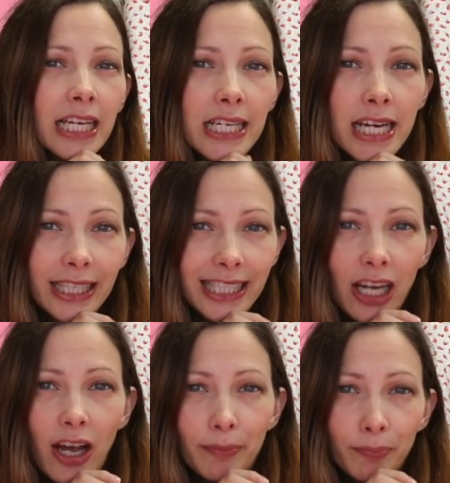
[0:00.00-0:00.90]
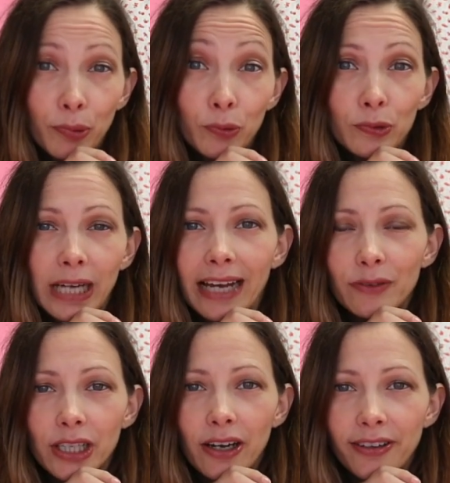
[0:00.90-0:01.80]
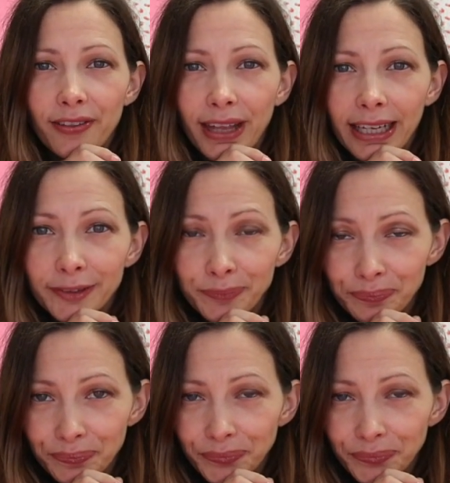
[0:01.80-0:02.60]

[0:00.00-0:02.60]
nighttime ball gown kind of thing.